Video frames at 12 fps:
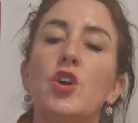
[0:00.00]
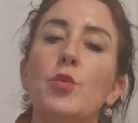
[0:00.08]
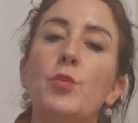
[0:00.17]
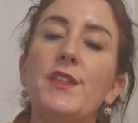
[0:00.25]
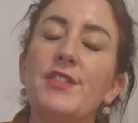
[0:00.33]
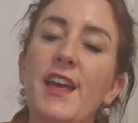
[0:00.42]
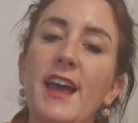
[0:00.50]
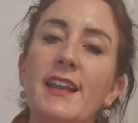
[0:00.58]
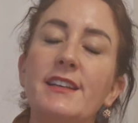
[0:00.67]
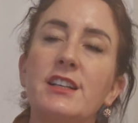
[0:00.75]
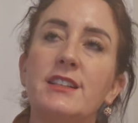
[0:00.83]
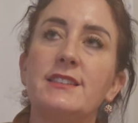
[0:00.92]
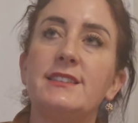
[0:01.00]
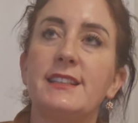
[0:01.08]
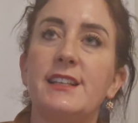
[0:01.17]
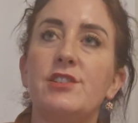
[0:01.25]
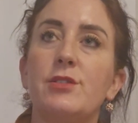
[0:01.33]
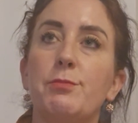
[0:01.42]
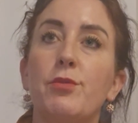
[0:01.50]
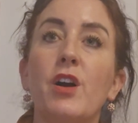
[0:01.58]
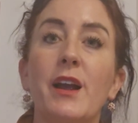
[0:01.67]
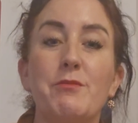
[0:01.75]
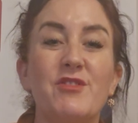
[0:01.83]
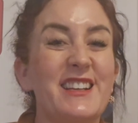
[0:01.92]
We then consider
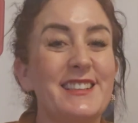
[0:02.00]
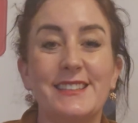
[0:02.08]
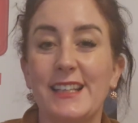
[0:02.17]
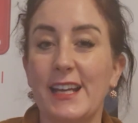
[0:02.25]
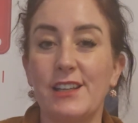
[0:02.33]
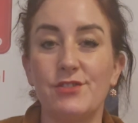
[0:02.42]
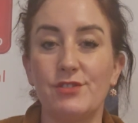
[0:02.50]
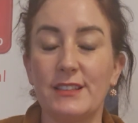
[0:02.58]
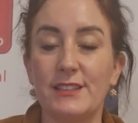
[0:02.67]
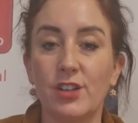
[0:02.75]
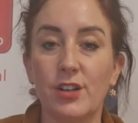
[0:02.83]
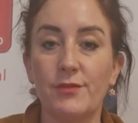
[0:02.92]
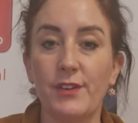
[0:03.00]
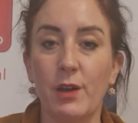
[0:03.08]
primary and secondary survey.